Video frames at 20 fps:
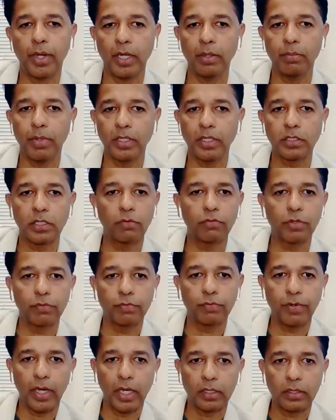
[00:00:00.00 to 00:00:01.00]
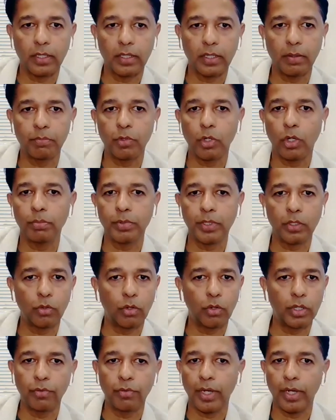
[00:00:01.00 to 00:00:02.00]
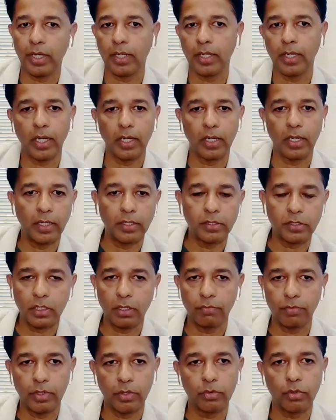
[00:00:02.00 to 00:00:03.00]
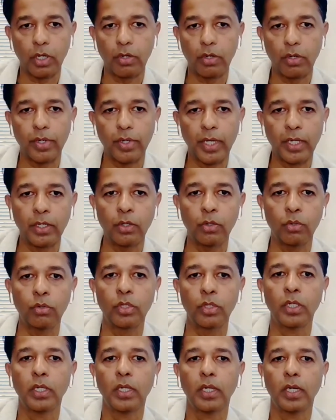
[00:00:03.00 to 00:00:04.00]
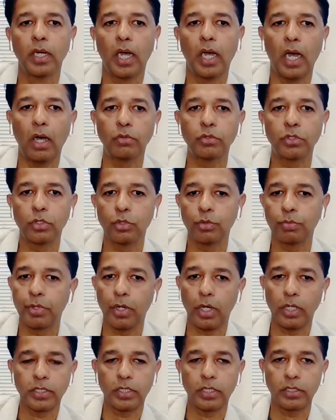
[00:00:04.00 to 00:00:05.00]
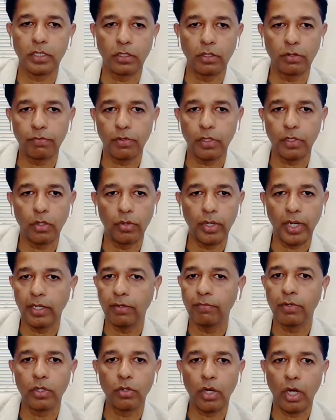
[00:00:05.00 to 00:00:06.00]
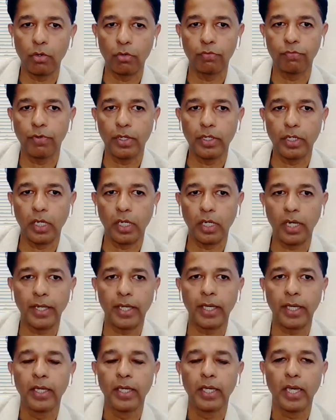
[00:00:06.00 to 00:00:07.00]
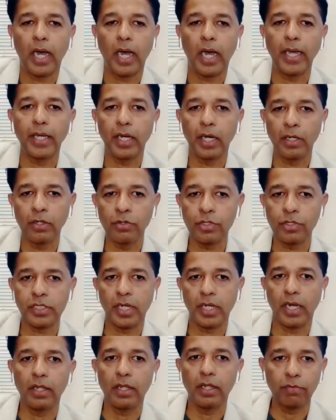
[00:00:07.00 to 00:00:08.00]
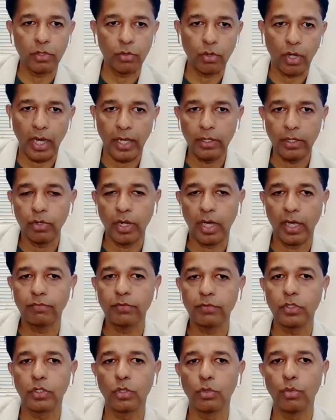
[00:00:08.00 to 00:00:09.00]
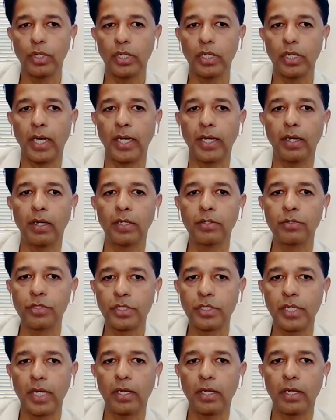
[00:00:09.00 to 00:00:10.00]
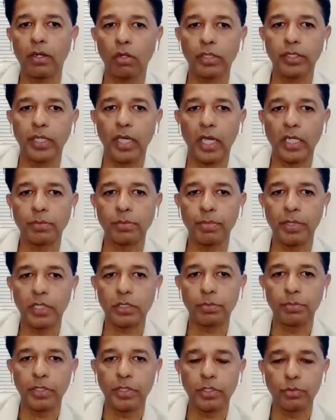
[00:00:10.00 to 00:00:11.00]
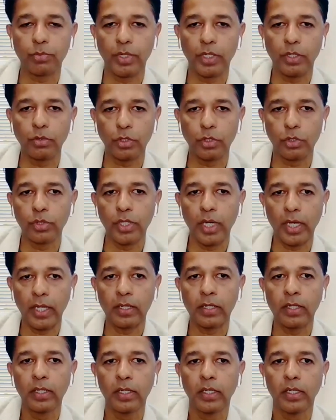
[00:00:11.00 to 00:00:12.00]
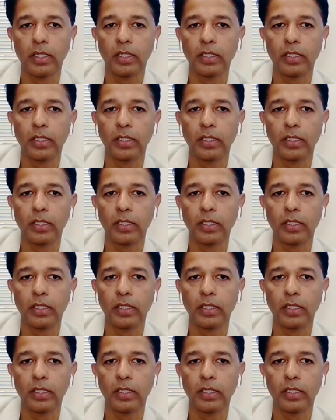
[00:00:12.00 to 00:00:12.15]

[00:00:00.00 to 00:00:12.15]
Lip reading: pride myself with the fact that I probably know underwriting guidelines cover to cover. I know how to do processing of a loan. I even know how to fund. Like, I understand, even though I don't have to do it, I understand all the aspects, because when you do that,